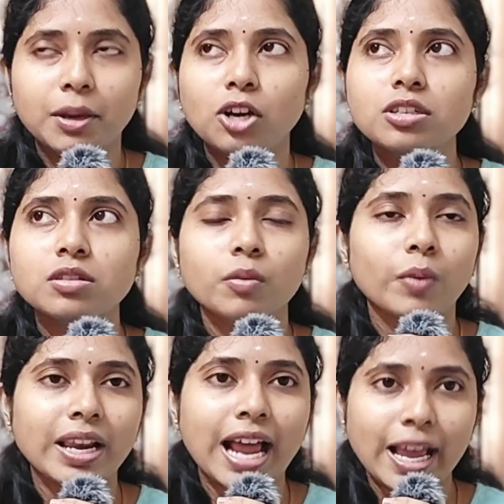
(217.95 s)
because
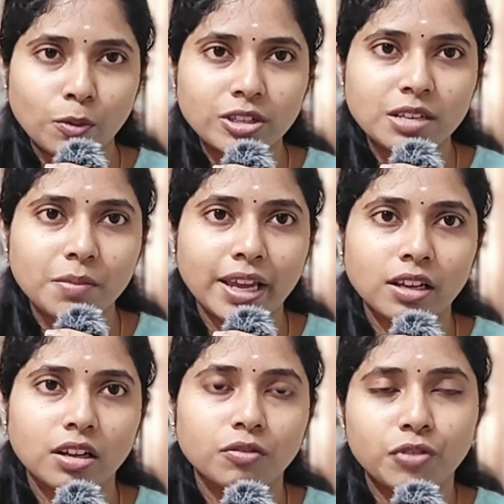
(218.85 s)
when I was in my
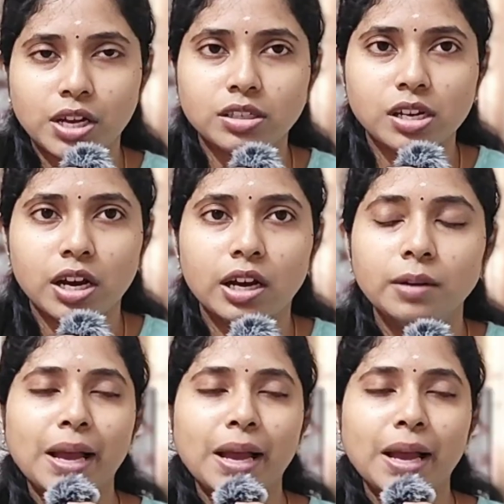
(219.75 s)
first year,